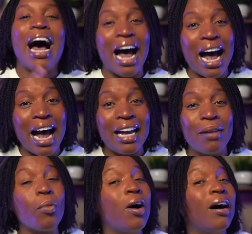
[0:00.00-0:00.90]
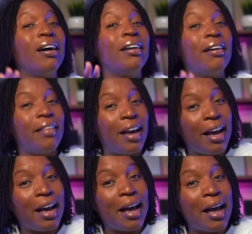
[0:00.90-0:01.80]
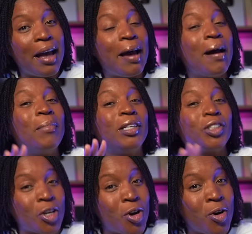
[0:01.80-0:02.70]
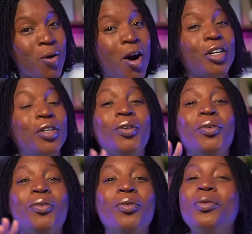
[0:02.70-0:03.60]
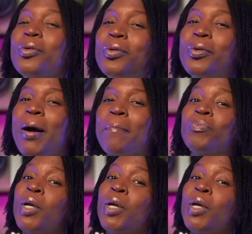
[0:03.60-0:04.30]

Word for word: I am one of them, and so are you.